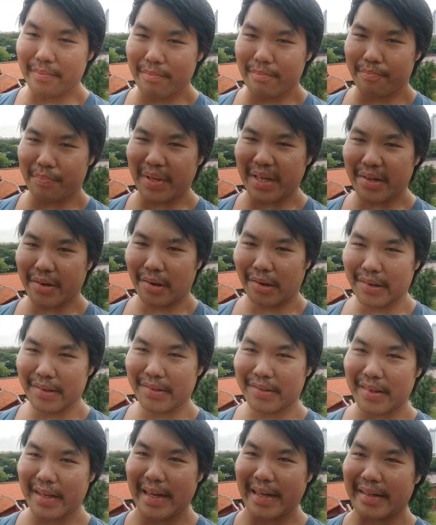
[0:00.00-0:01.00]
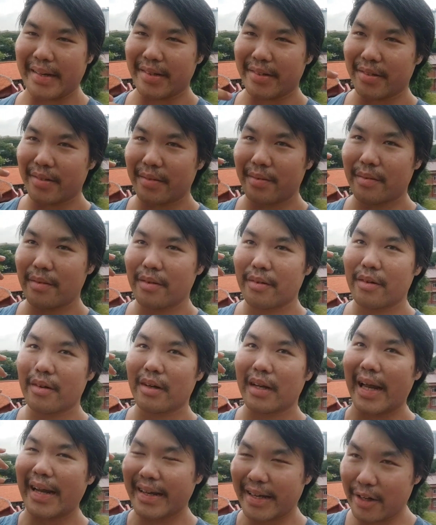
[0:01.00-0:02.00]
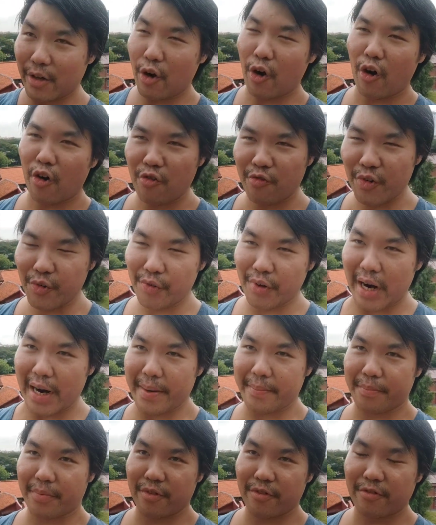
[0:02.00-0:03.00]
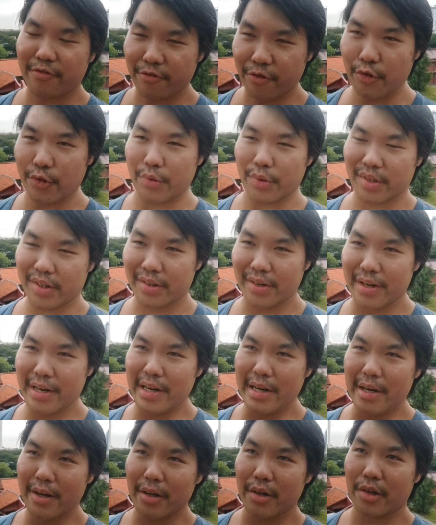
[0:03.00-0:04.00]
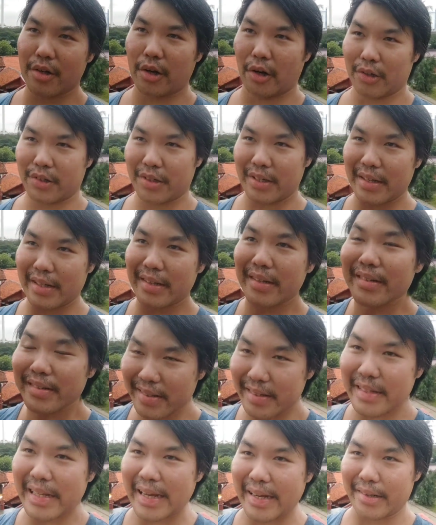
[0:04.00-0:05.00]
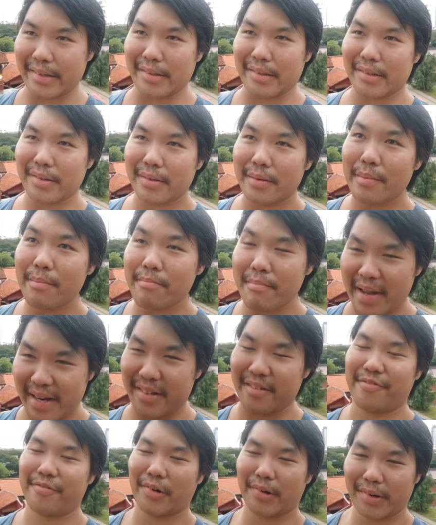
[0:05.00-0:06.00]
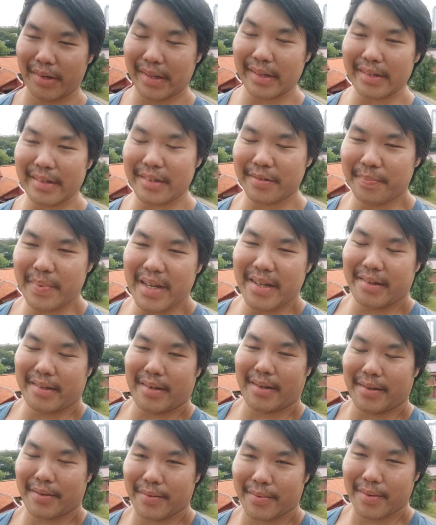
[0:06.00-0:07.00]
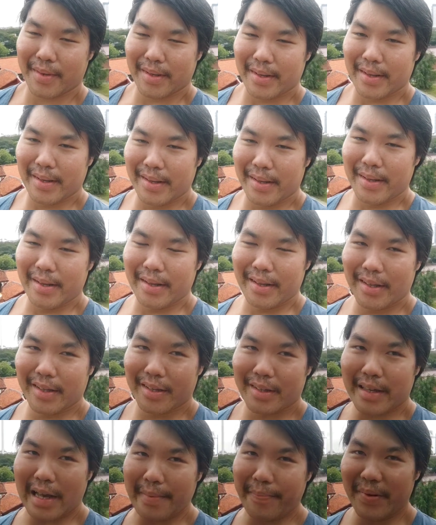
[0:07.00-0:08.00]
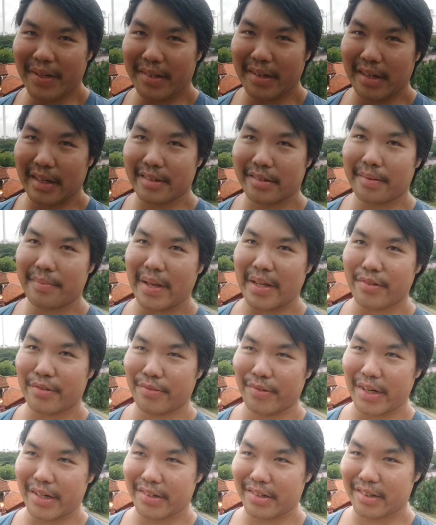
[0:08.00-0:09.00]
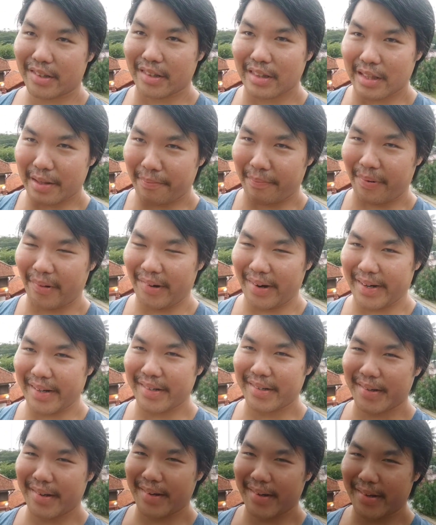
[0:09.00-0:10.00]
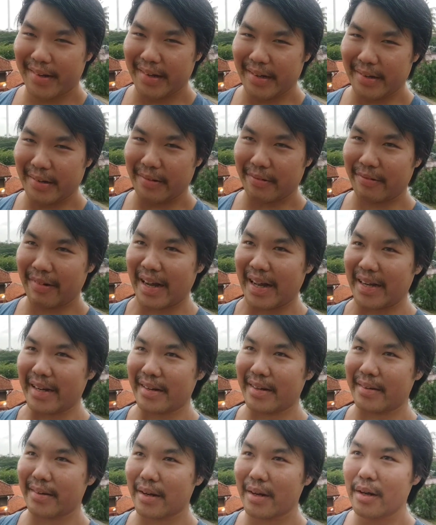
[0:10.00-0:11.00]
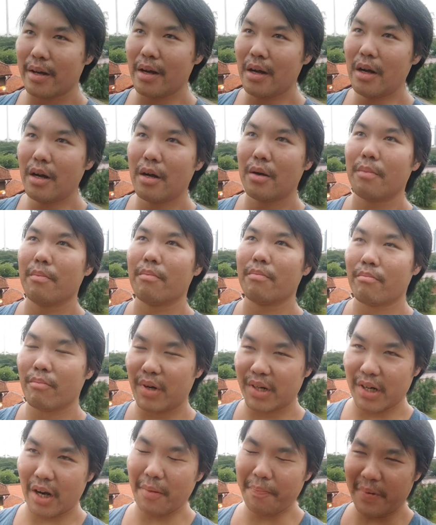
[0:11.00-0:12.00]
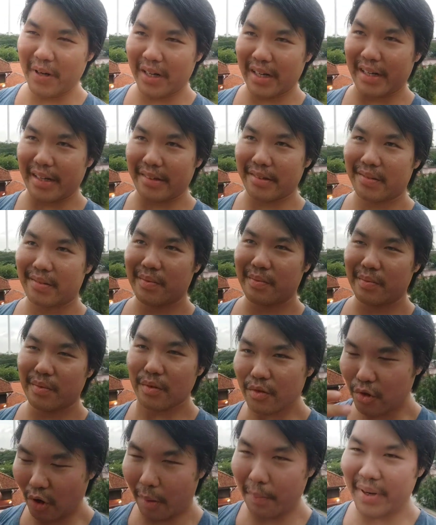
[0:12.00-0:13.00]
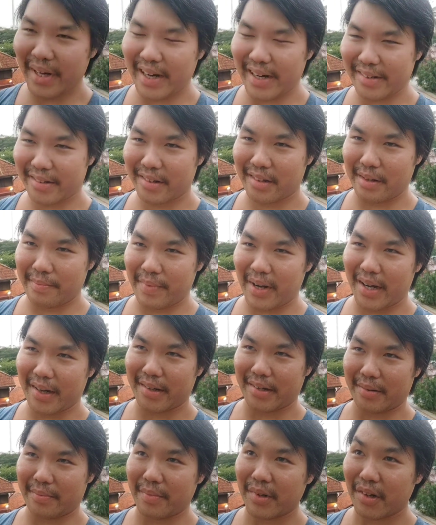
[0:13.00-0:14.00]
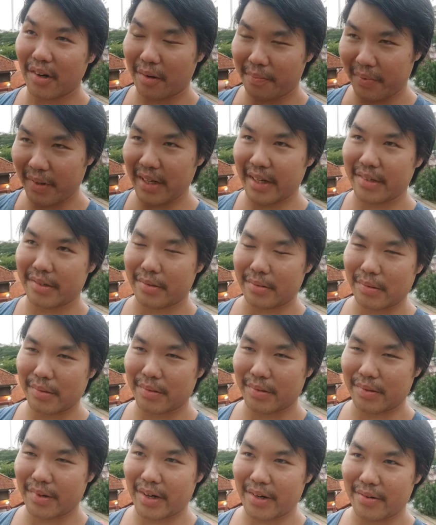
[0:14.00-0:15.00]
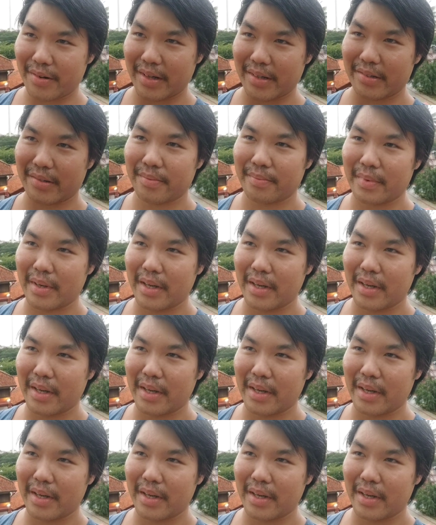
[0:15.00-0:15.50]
because it has, like an overripe fruit, gotten stale, metaphorically speaking. Capitalism has reached the point when monopolies dominate the market. Monopolies, also known as